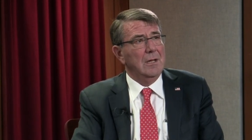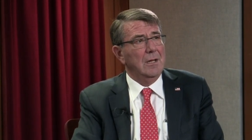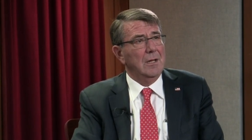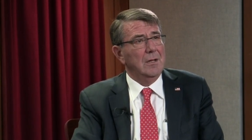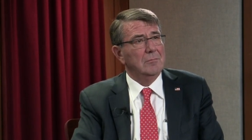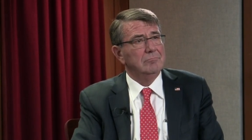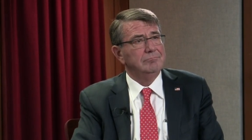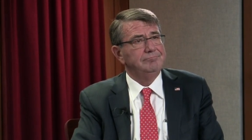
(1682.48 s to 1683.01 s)

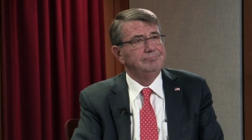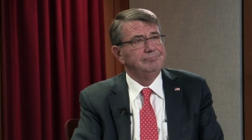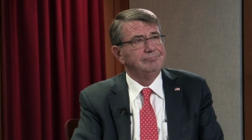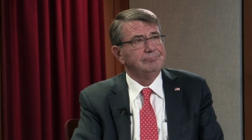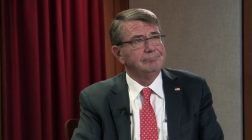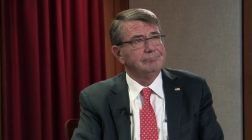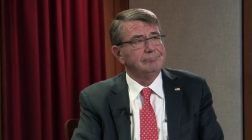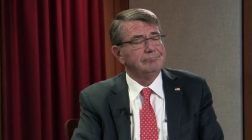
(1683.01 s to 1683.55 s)
Um,
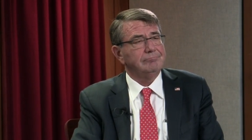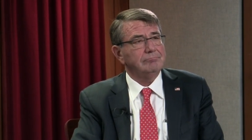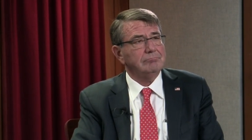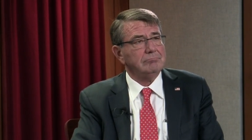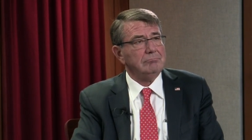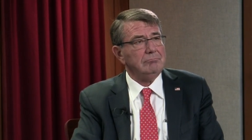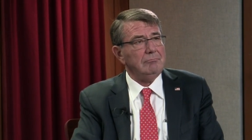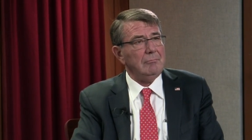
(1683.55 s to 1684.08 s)

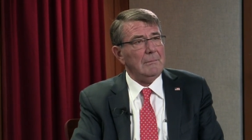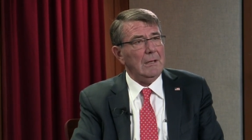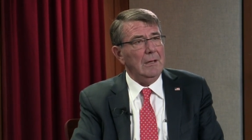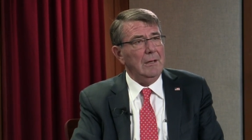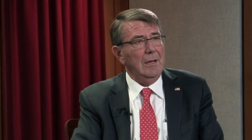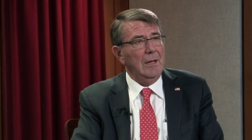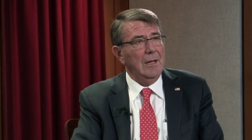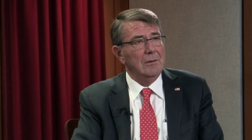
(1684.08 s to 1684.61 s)

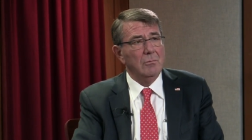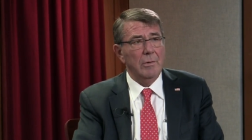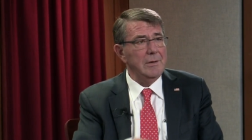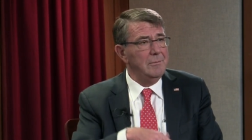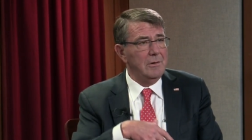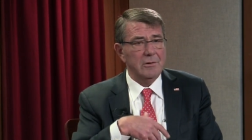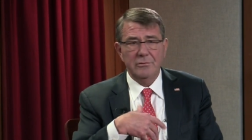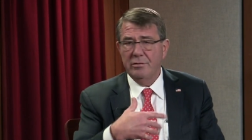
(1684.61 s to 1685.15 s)
and
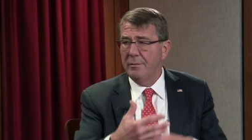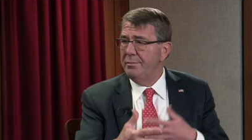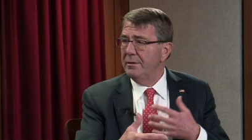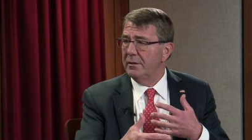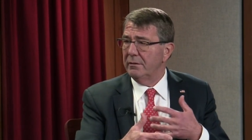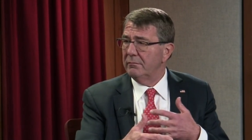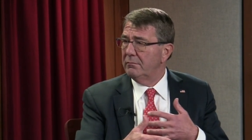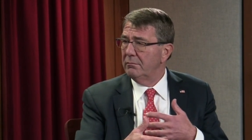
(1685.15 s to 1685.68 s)
we
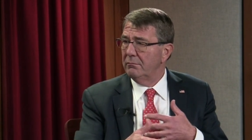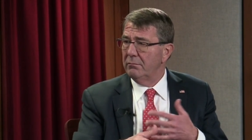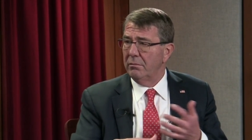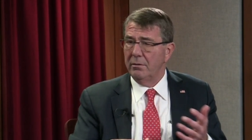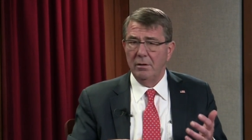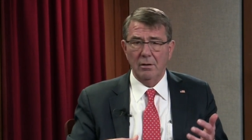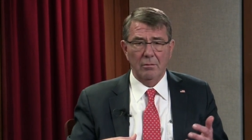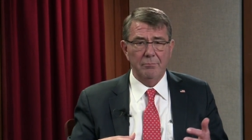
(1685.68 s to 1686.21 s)
contributed,
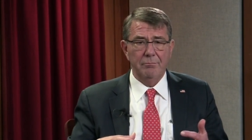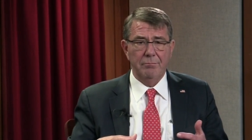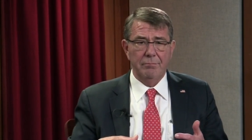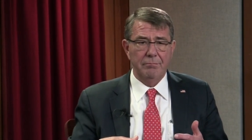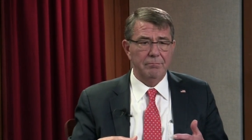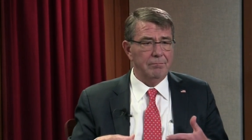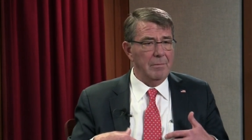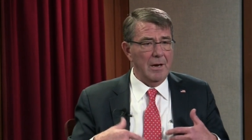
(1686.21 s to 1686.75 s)
you know,
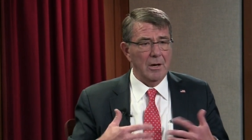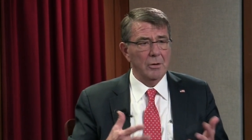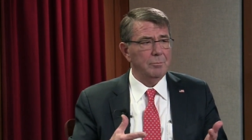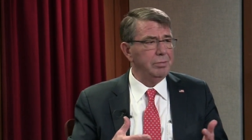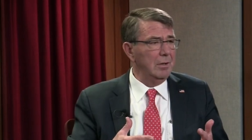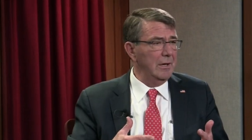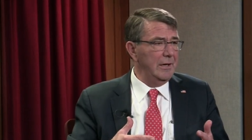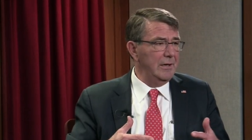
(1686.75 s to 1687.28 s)

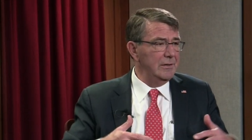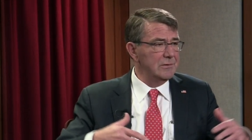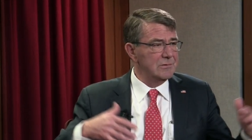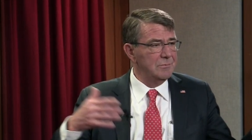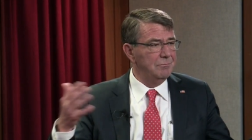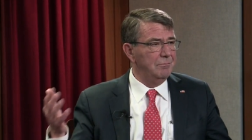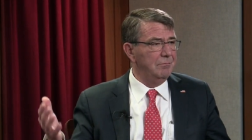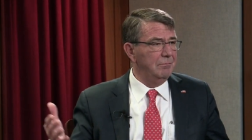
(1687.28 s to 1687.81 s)

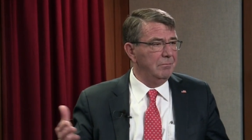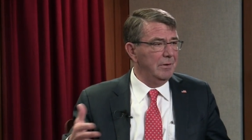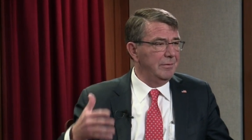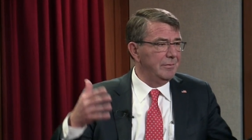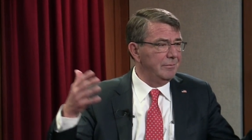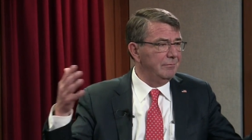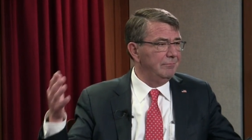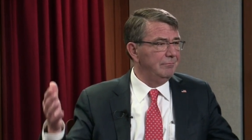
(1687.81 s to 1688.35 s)
airplanes with,